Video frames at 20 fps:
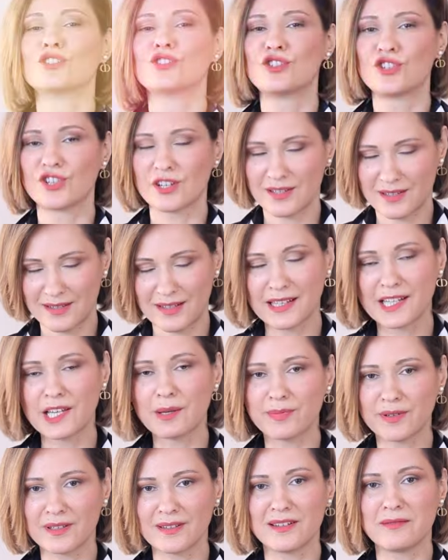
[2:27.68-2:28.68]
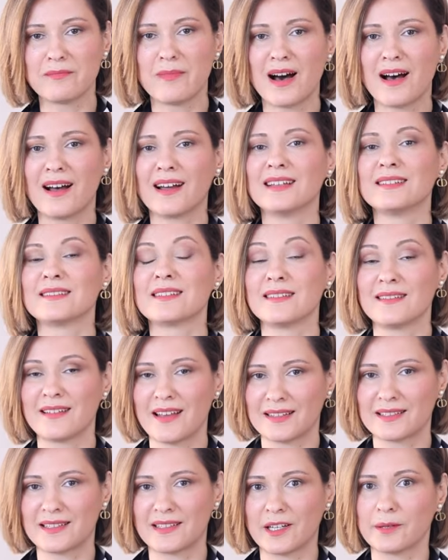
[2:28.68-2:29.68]
Just keep it in mind
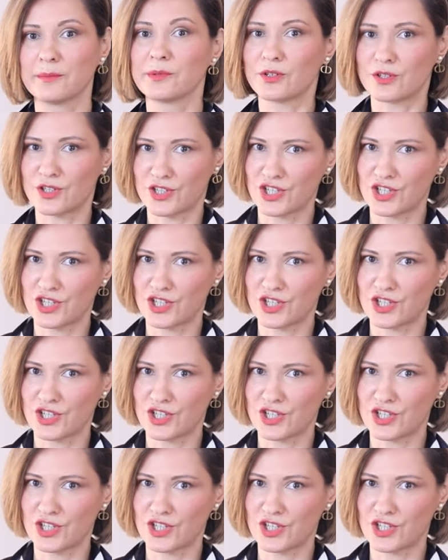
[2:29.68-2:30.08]
next time you're